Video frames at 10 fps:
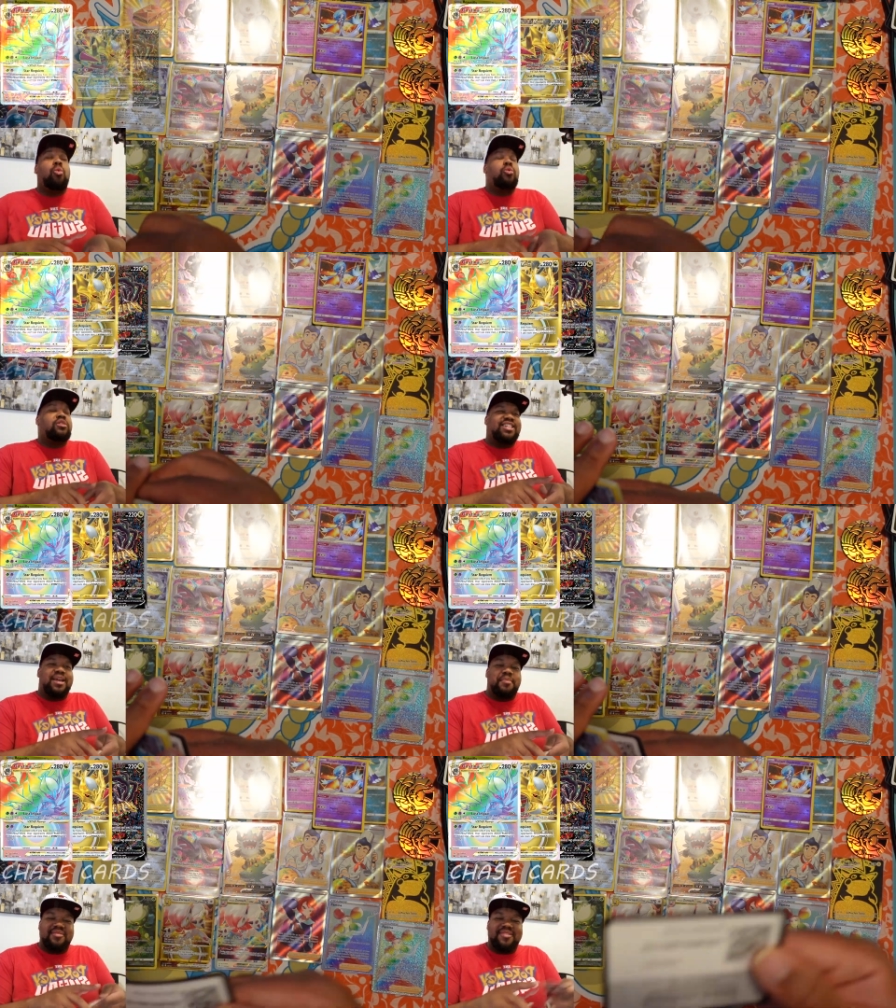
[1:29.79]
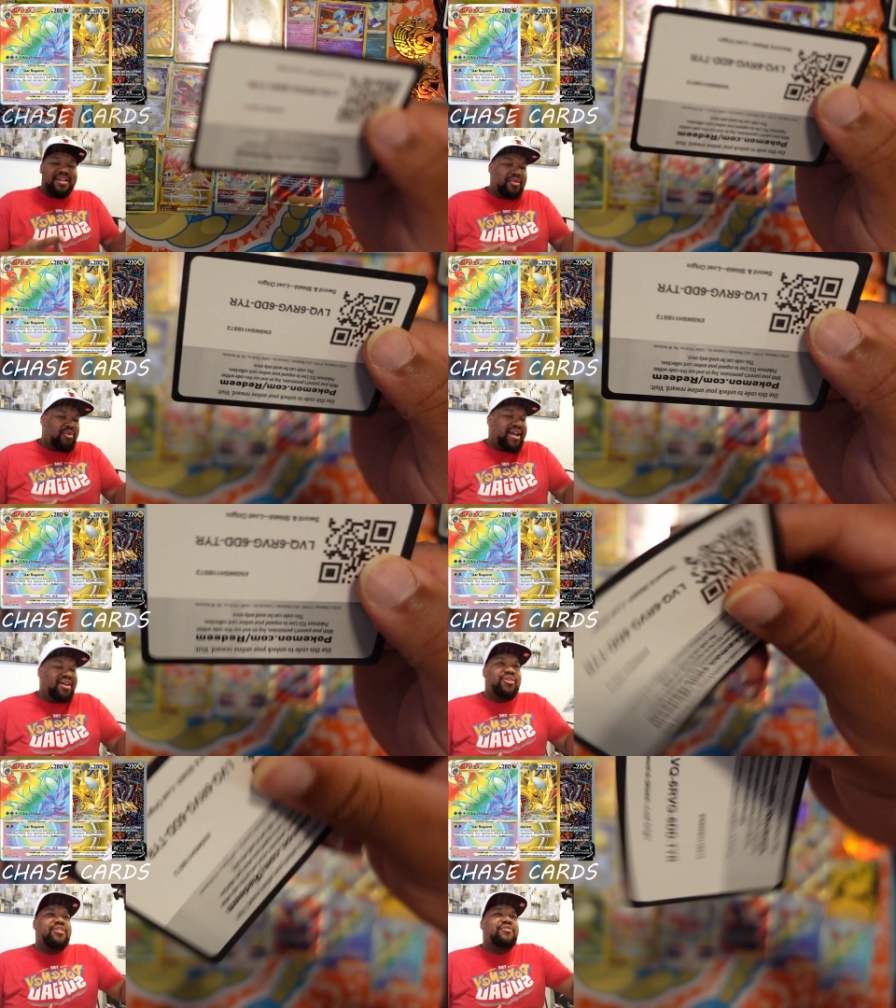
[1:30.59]
whoa! The champions become a
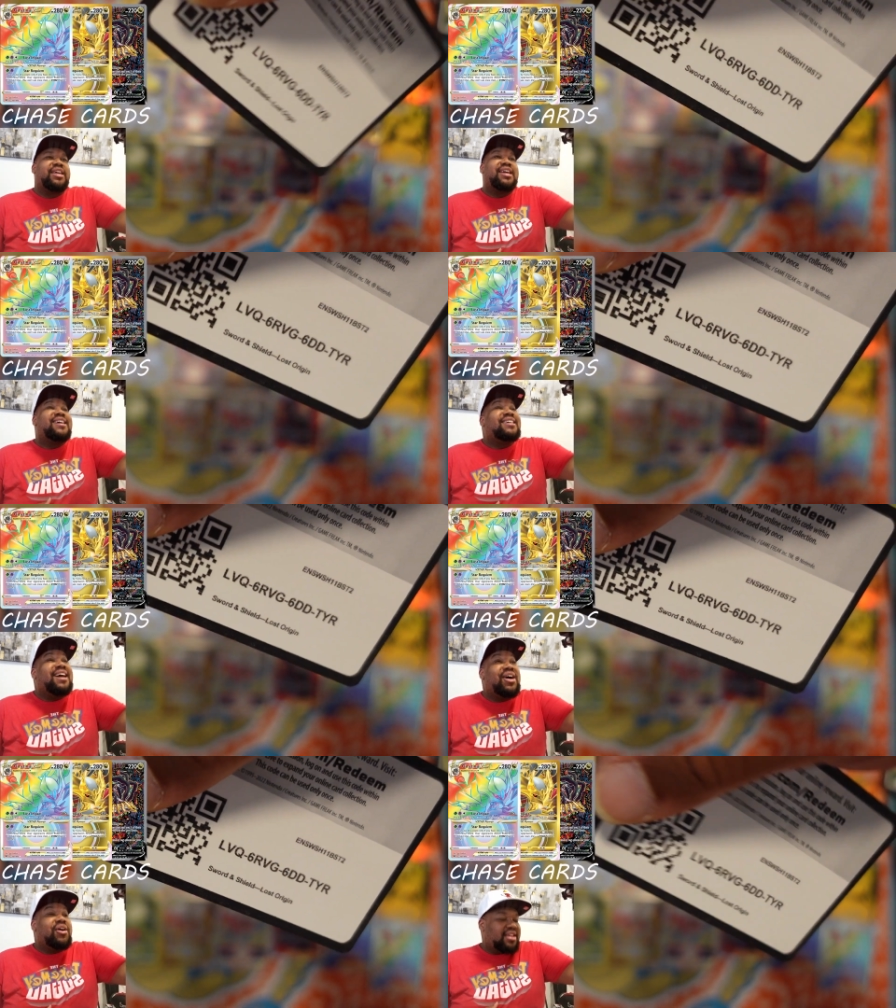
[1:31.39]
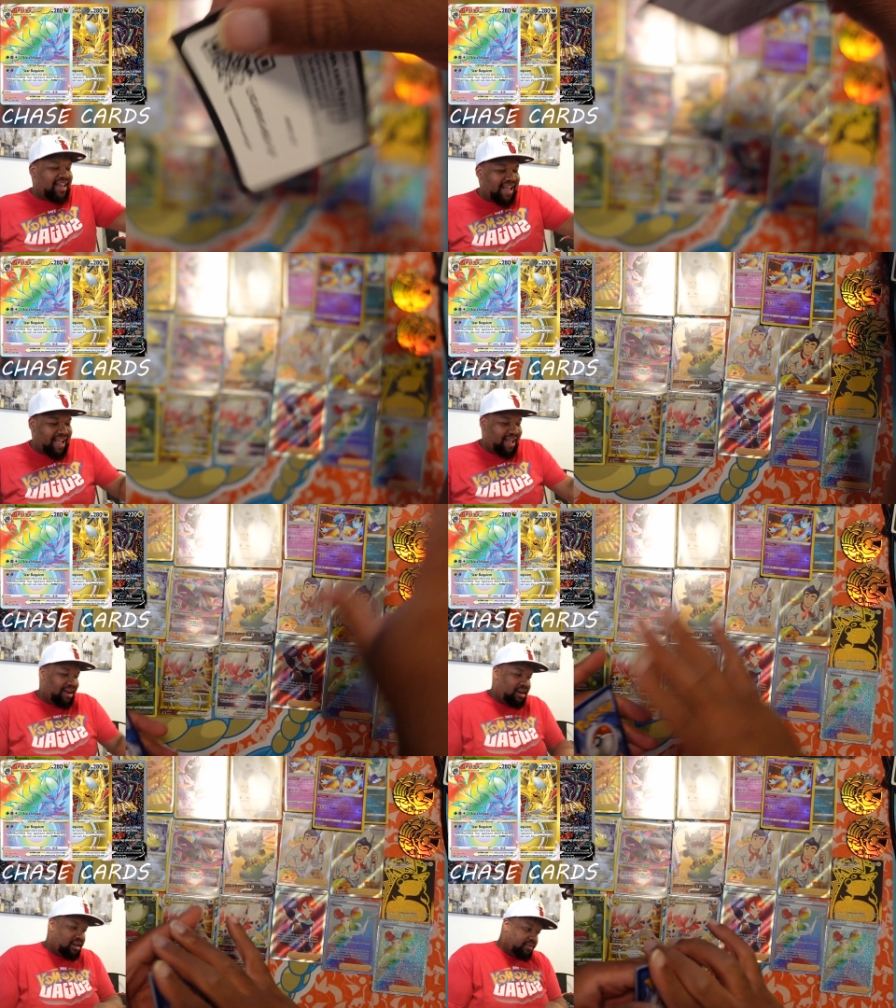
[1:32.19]
werewolf. Code
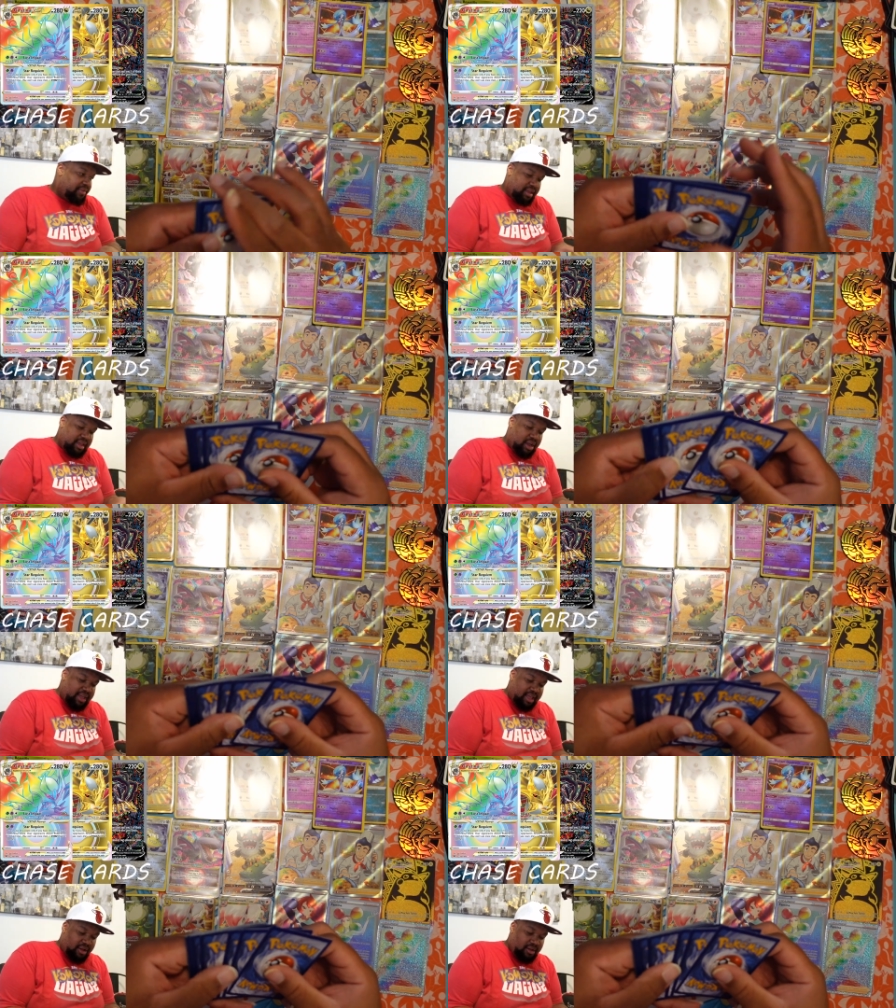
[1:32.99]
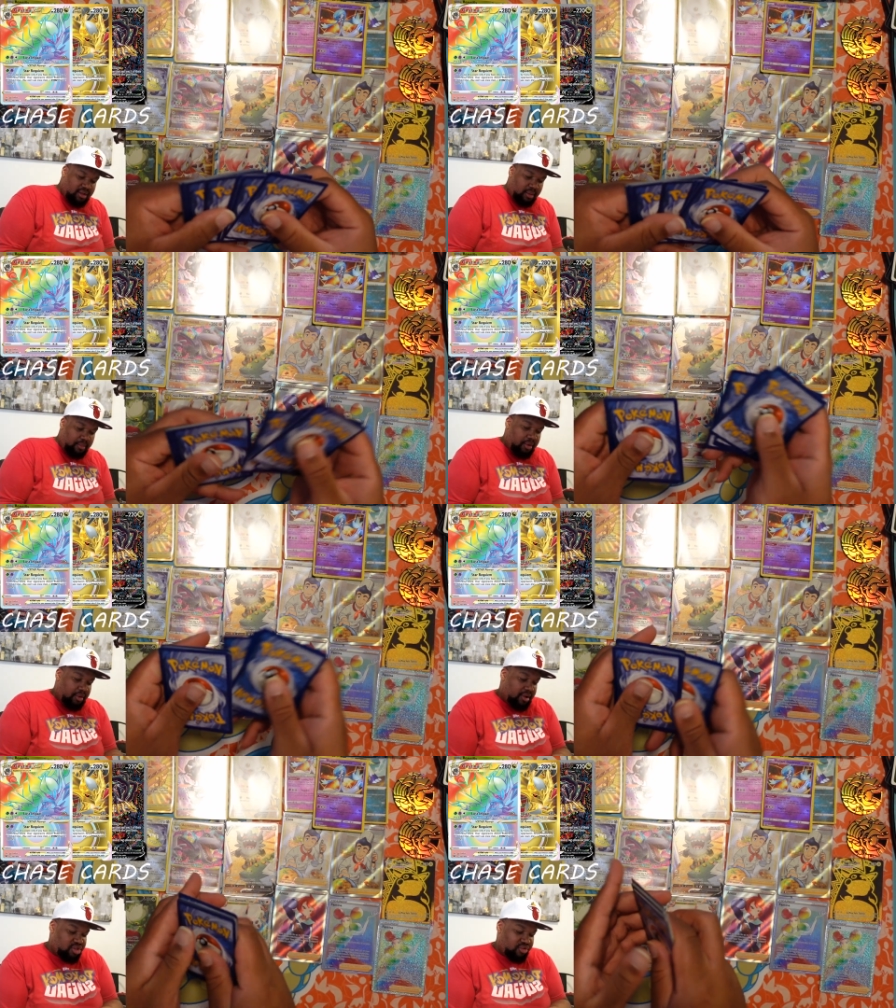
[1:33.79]
card. Here we go. Come
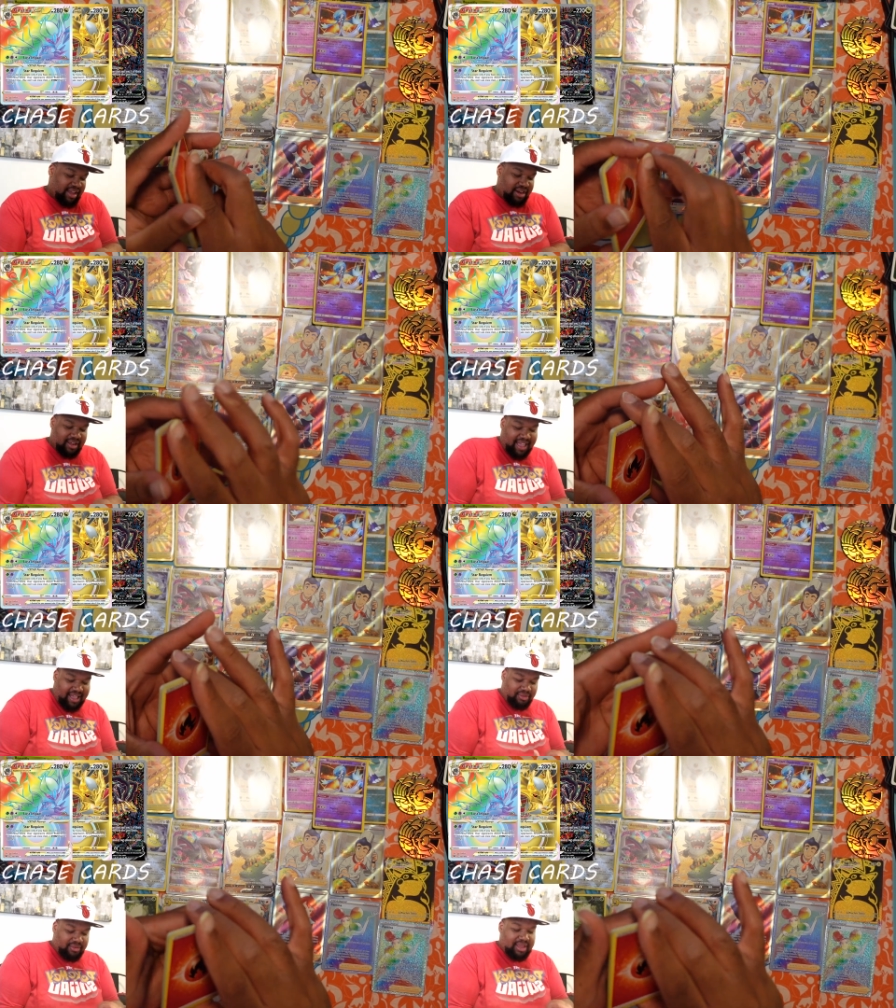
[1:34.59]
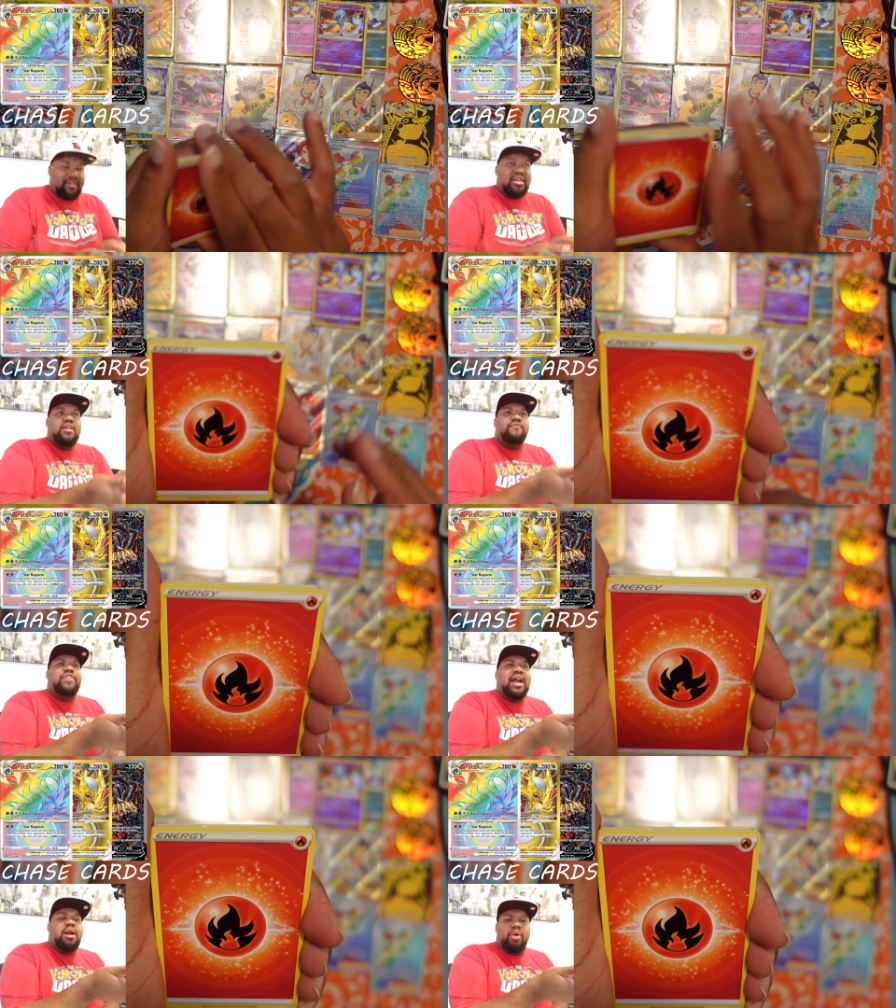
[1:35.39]
on, trainer gallery.
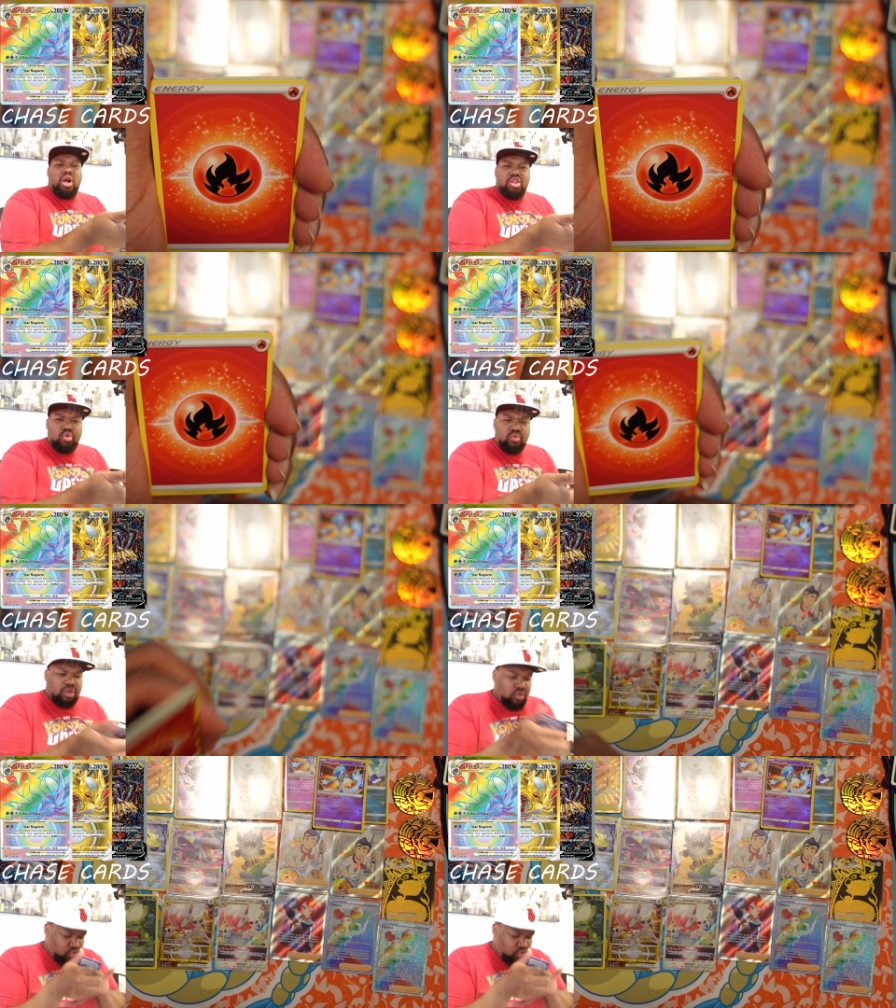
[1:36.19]
Fireball, jutsu,